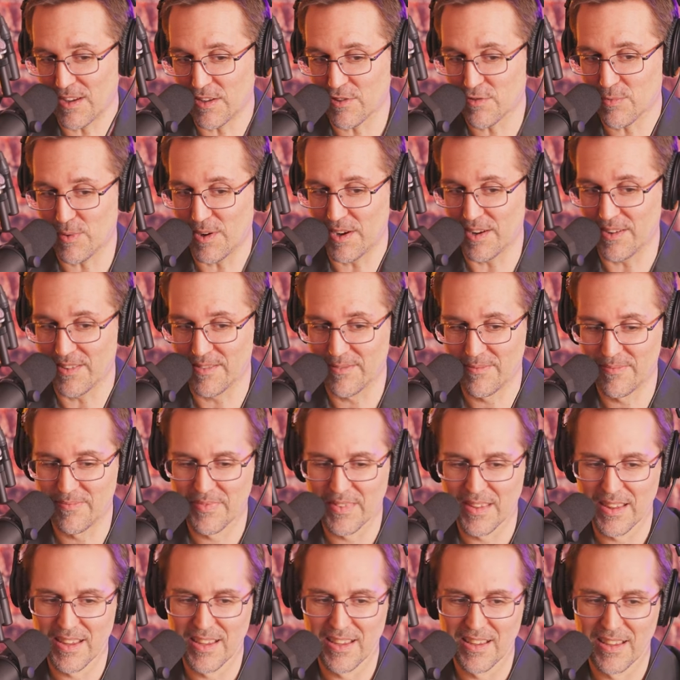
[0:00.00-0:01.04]
each one.
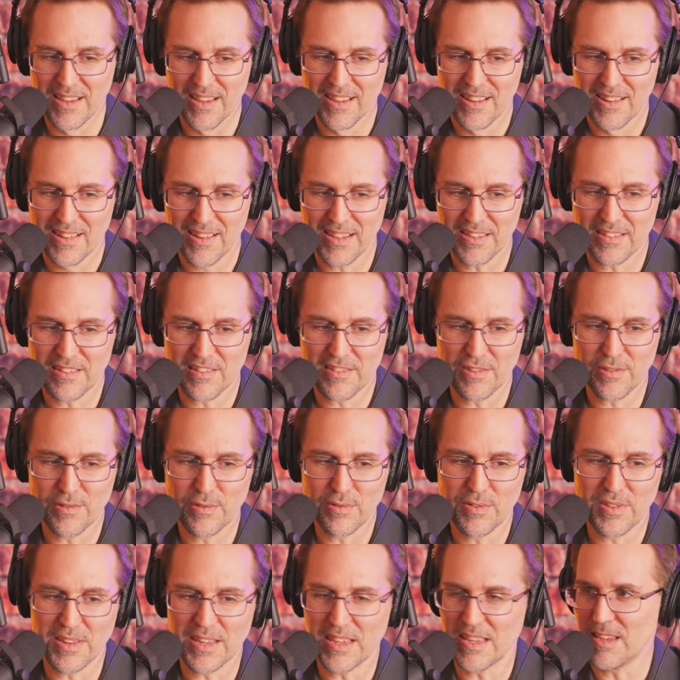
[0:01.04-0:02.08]
Let's
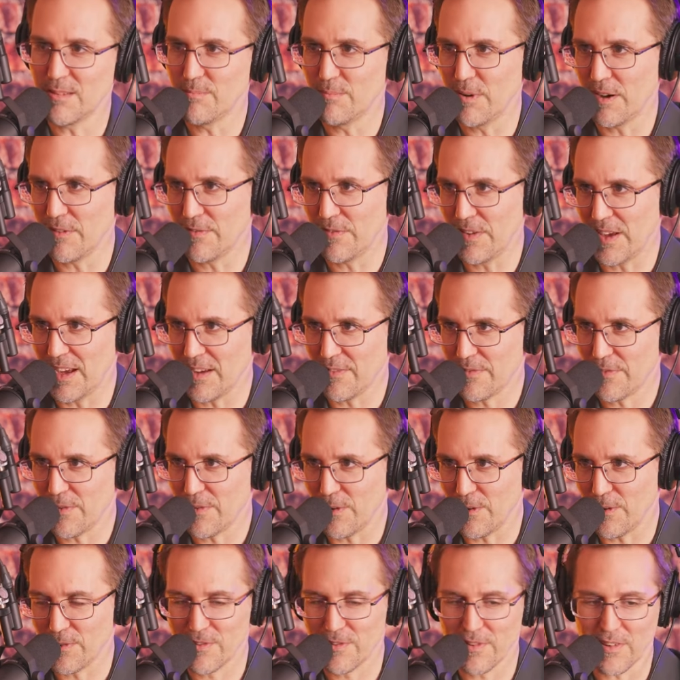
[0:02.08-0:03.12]
do the buffet
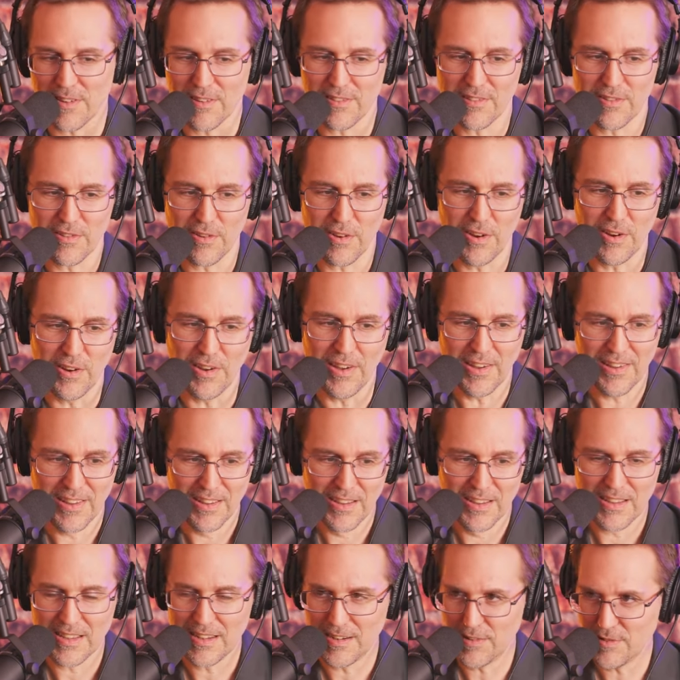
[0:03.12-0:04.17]
1st mm -hmm. So, okay.
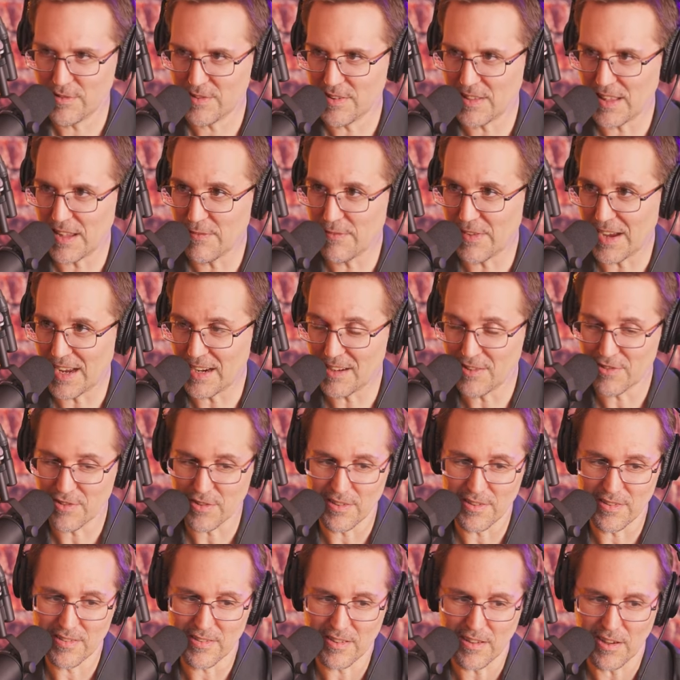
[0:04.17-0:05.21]
here's the
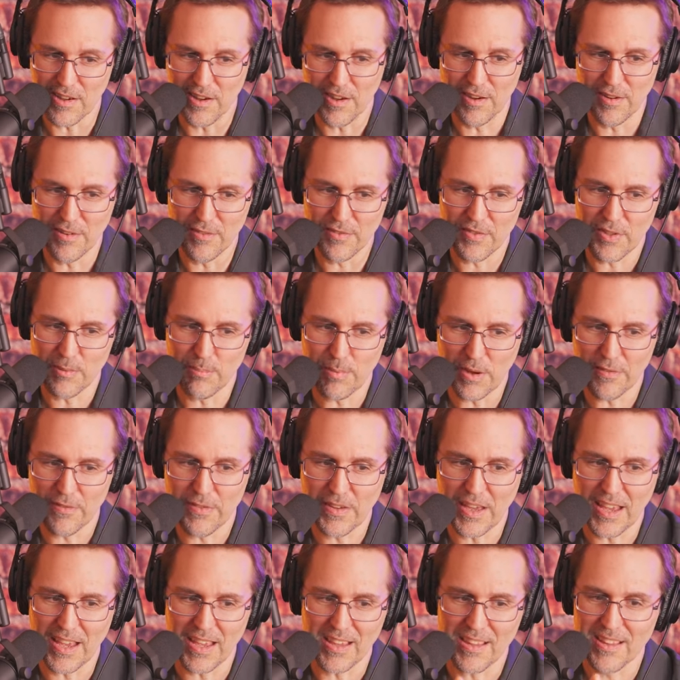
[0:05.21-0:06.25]
advantages of the
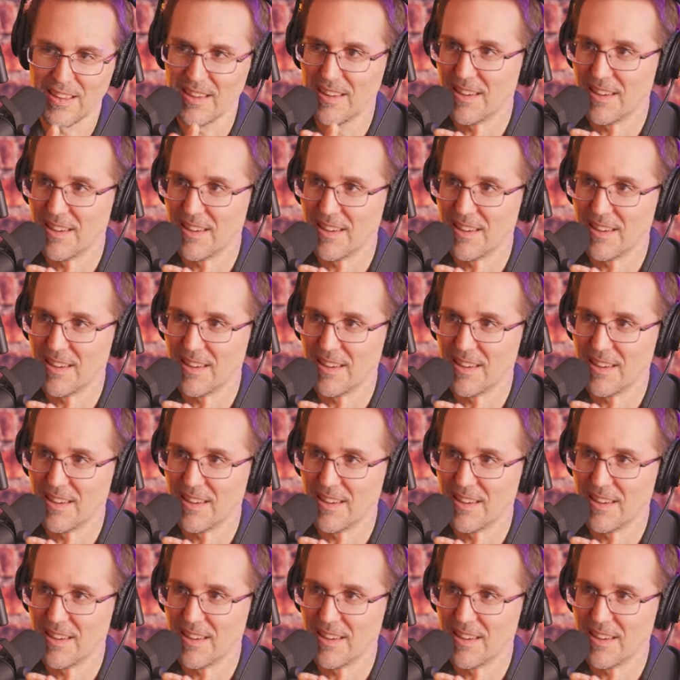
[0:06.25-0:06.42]
buffet